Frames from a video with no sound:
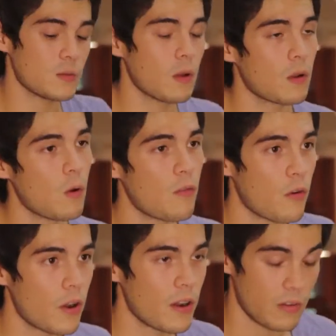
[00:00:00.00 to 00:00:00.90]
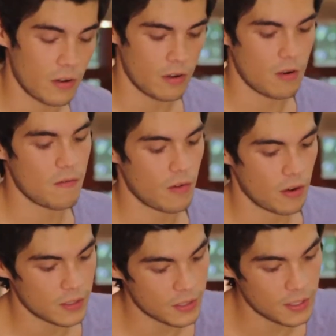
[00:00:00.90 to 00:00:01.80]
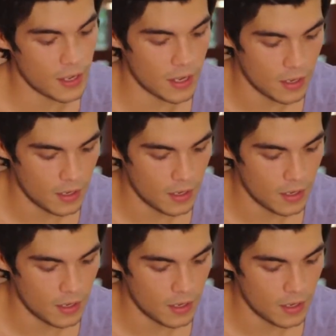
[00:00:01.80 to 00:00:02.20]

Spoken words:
well go for it if you're gonna go for it. So today,